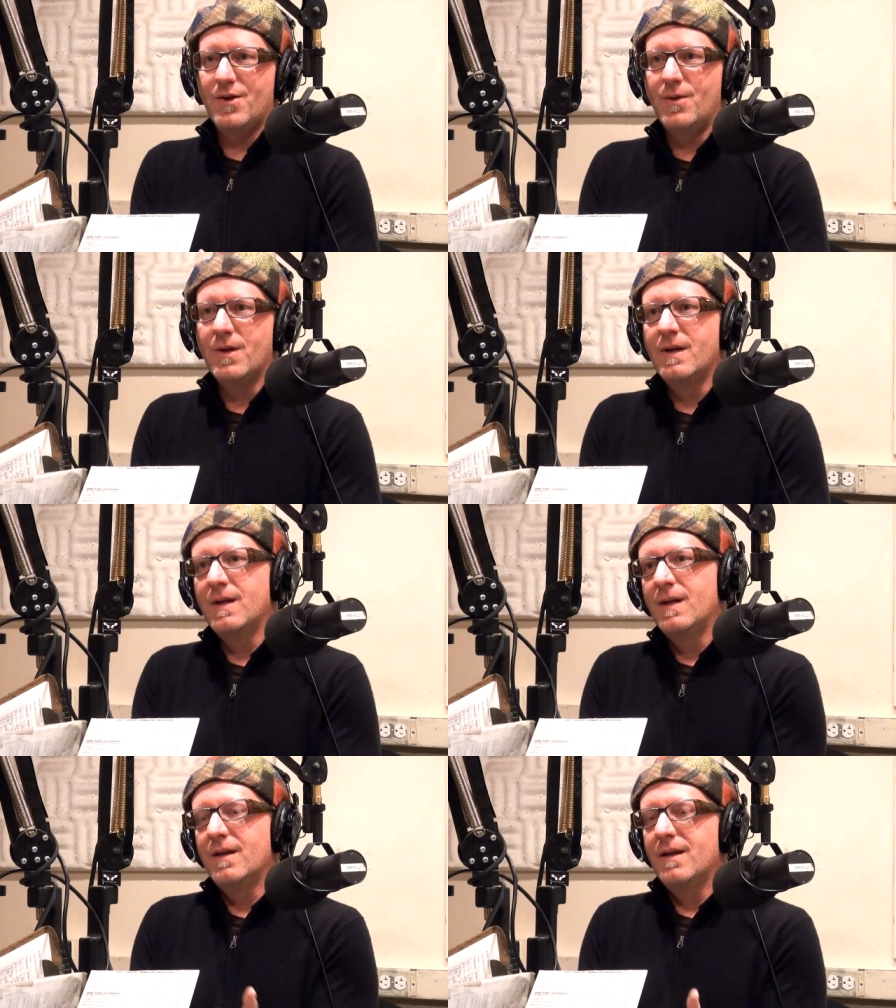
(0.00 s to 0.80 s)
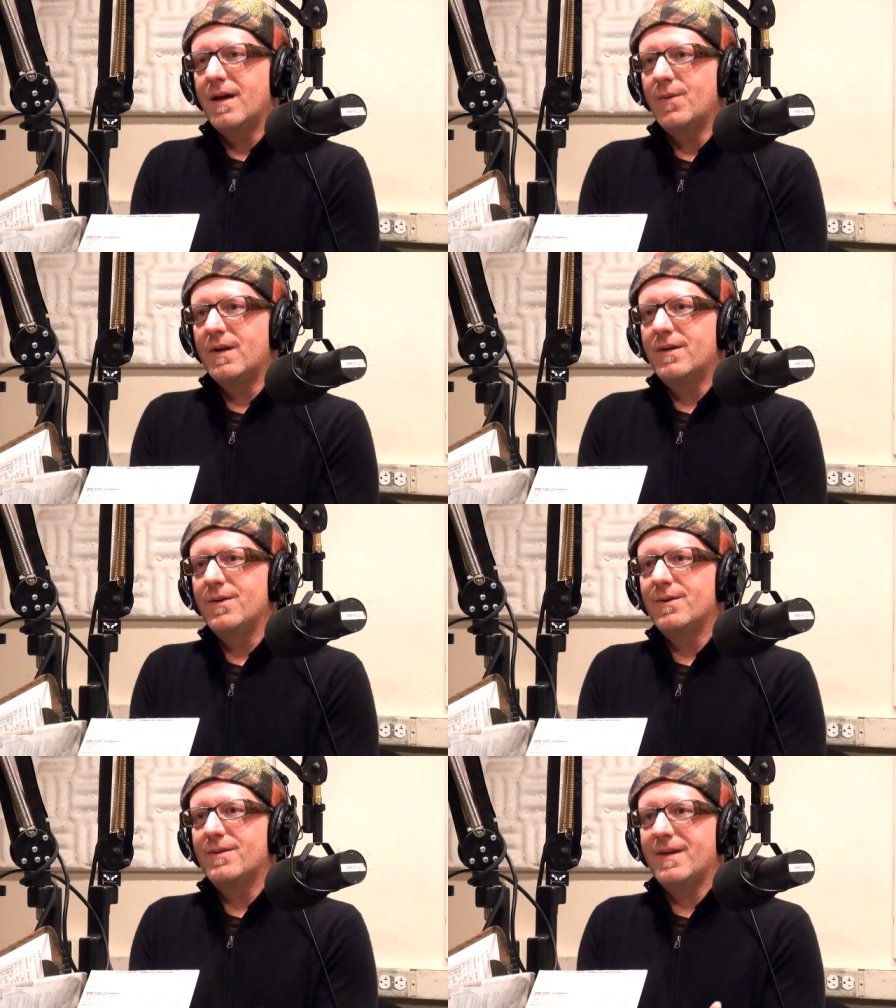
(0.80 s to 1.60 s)
So I went
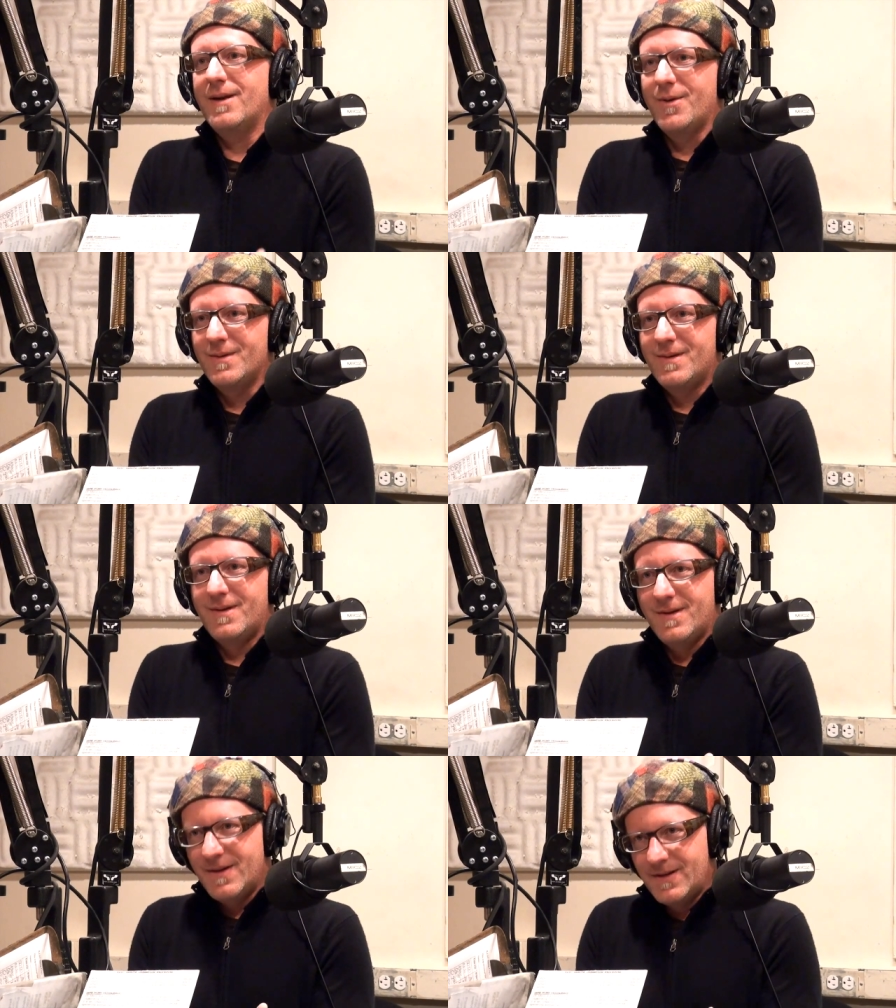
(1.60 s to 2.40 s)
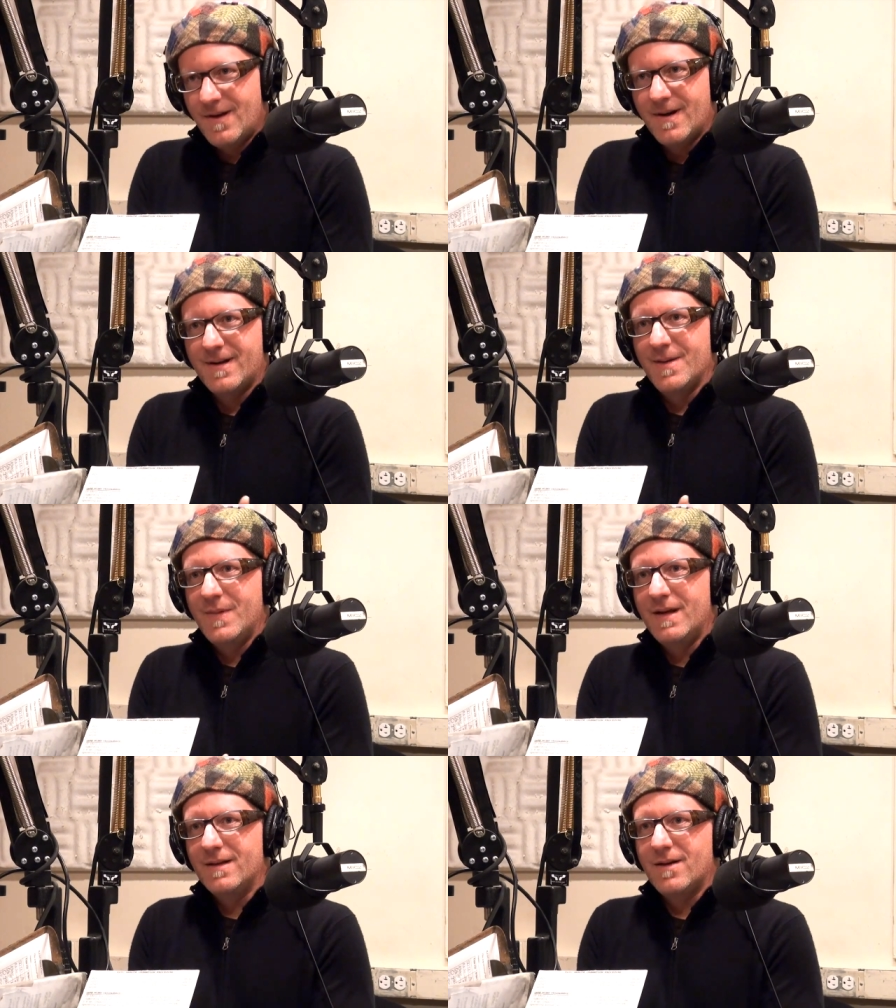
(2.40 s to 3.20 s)
to Santa Cruz Guitar
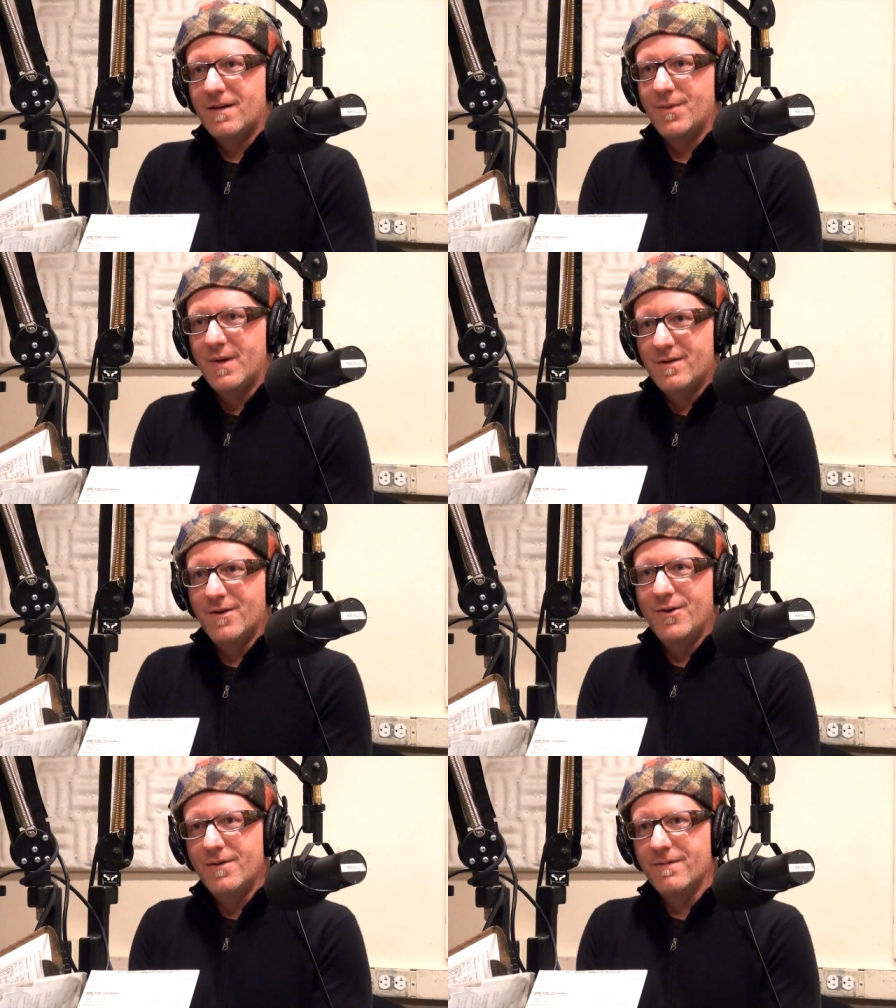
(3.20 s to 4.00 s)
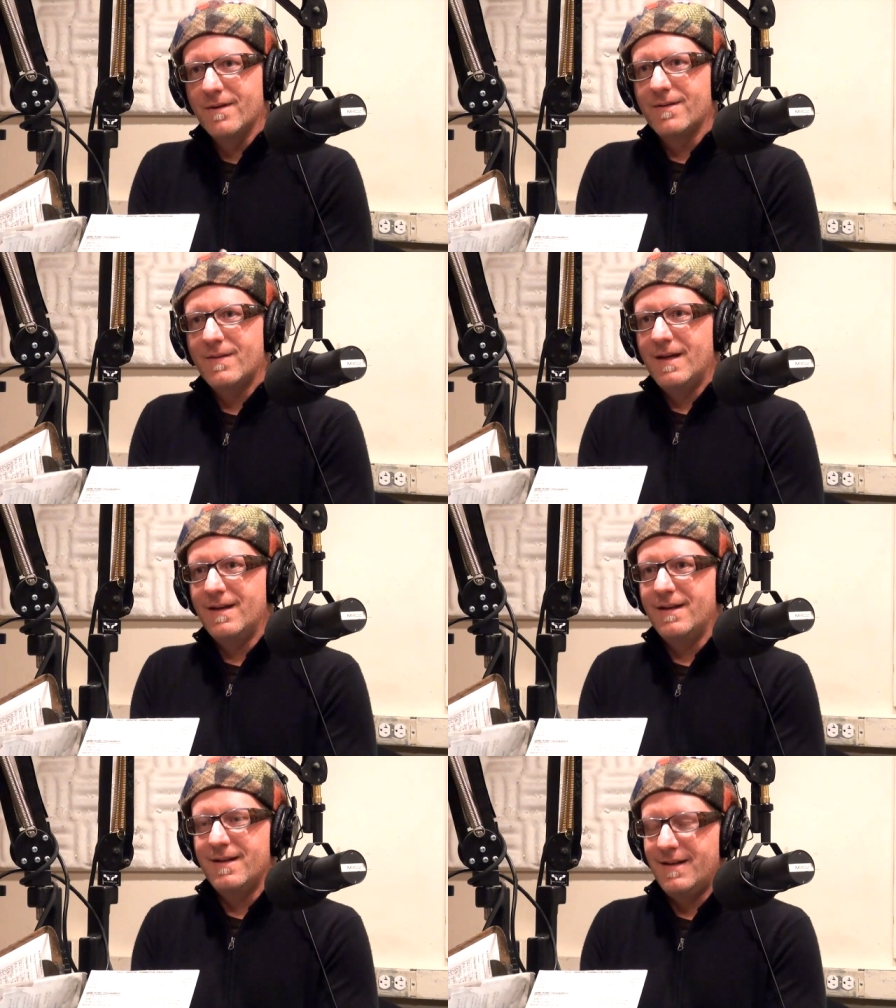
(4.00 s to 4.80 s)
Company and talked to Richard Hoover
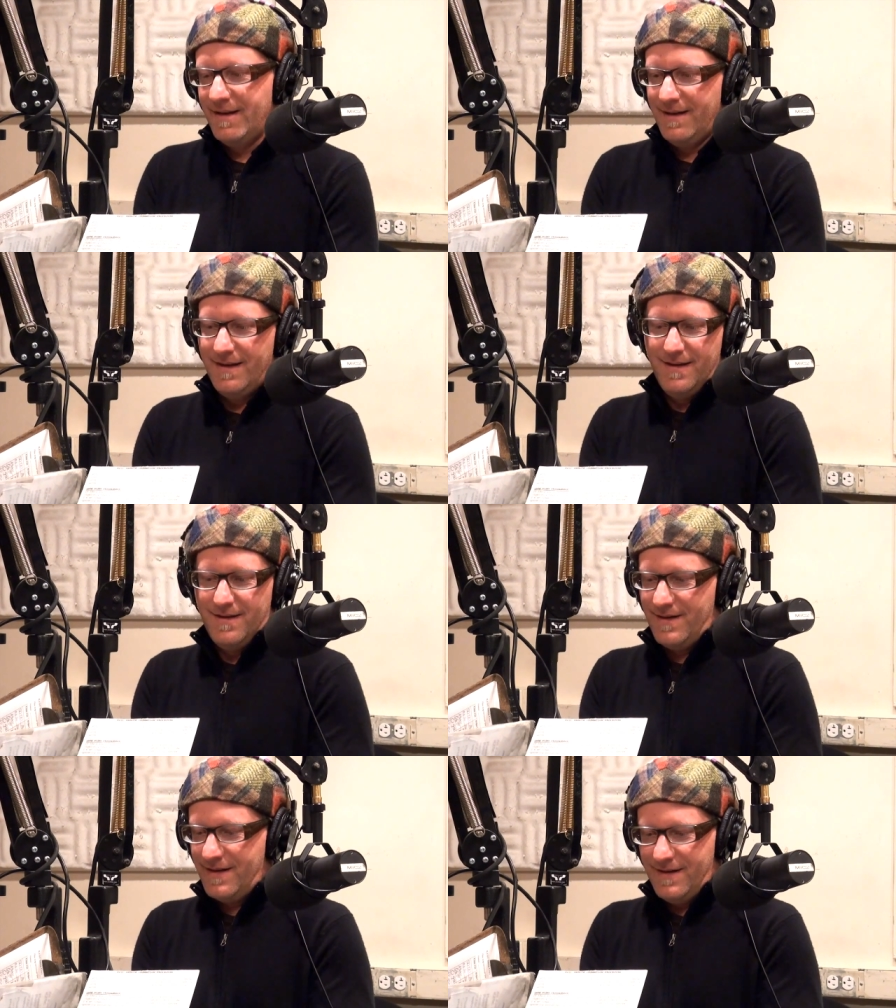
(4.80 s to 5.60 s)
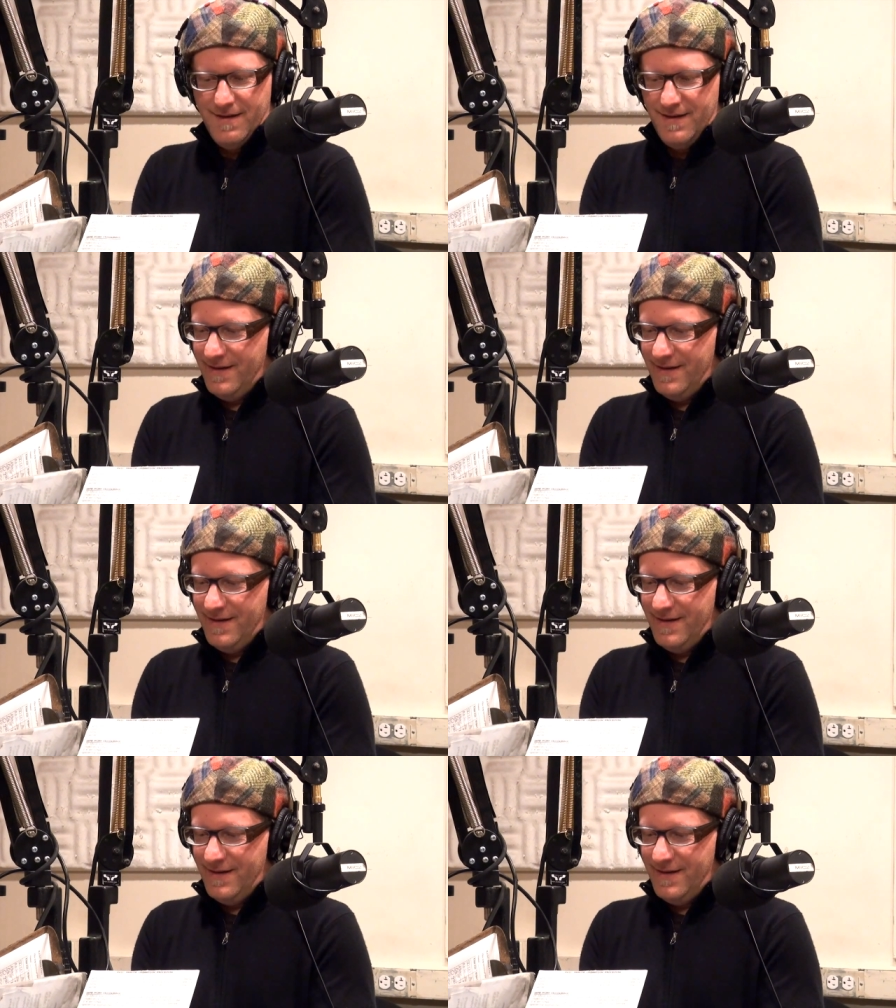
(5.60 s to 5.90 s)
and he thought